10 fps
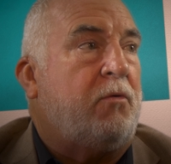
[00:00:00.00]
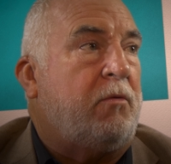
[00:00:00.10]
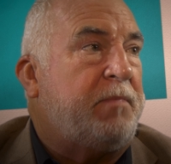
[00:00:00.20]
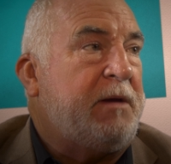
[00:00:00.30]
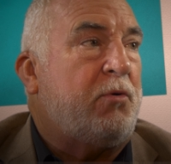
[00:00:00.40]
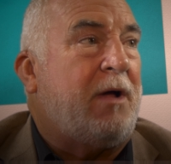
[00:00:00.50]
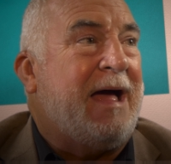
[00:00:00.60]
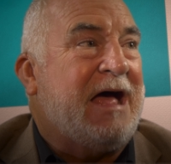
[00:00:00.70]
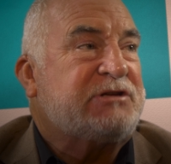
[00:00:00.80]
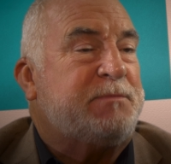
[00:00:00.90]
When people
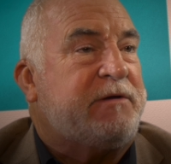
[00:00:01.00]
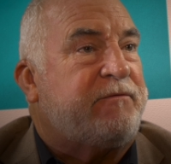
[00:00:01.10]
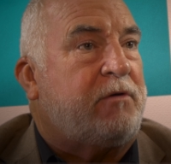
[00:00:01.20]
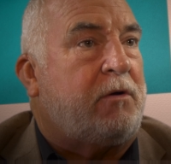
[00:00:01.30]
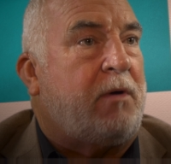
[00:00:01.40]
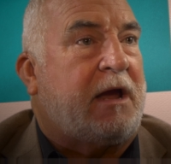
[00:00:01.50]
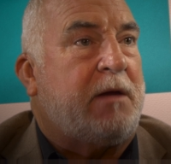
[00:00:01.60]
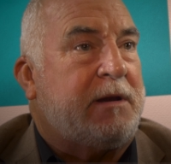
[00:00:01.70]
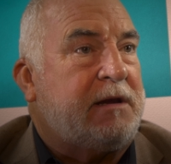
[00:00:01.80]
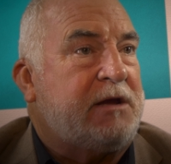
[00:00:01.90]
ask me for a
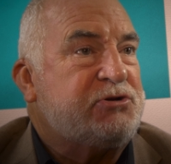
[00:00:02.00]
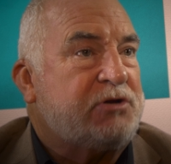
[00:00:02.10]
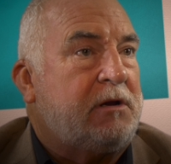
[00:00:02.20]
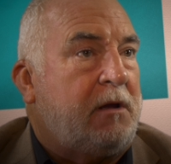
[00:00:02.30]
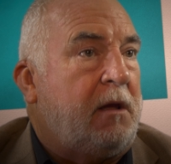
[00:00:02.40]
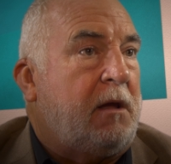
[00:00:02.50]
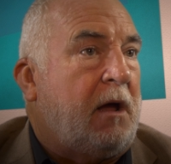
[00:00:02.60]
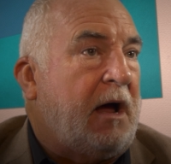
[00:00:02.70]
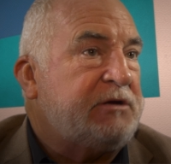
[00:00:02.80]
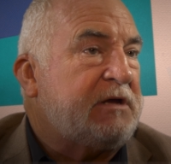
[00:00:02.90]
recommendation,
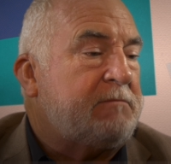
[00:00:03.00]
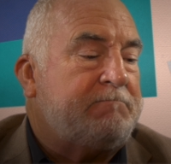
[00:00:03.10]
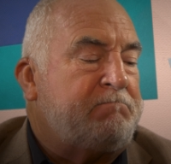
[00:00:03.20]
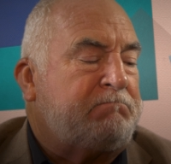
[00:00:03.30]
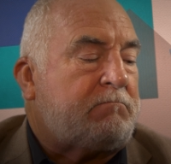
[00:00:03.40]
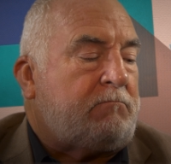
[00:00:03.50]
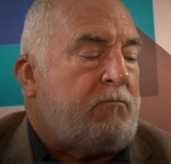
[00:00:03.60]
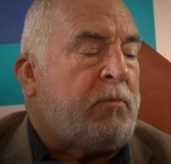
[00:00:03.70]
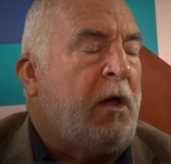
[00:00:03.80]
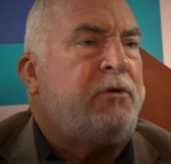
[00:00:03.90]
I said,
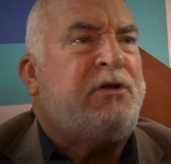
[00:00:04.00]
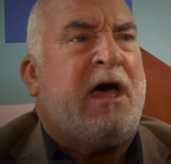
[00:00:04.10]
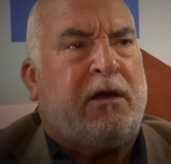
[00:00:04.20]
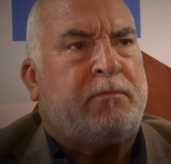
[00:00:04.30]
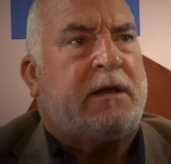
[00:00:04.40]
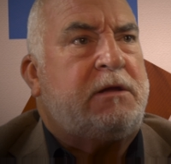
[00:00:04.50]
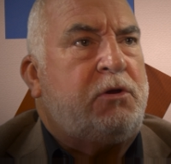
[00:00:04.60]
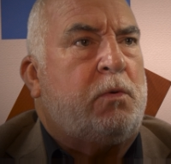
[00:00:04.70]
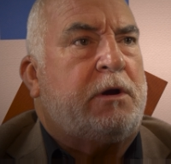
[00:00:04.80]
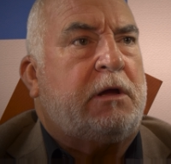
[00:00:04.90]
undoubtedly,
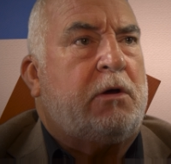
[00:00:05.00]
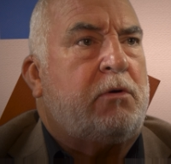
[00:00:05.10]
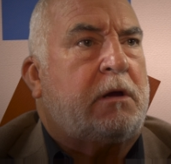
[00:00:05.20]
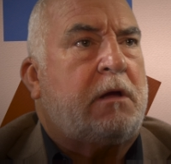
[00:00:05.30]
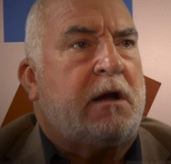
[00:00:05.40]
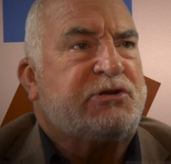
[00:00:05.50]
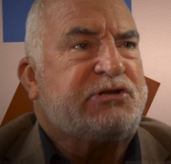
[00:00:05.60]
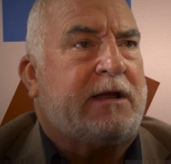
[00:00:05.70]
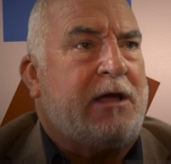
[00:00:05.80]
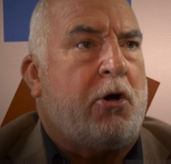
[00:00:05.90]
you want to go to
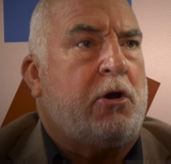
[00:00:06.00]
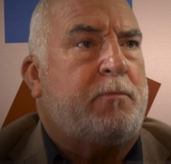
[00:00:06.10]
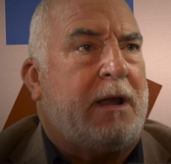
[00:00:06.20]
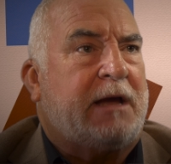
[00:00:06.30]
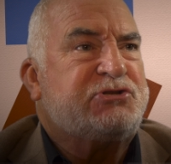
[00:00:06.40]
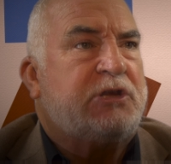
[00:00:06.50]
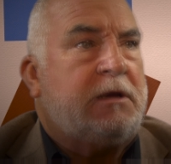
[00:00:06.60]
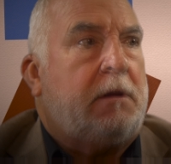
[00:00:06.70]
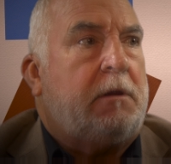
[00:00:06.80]
Conicelli Autoplex.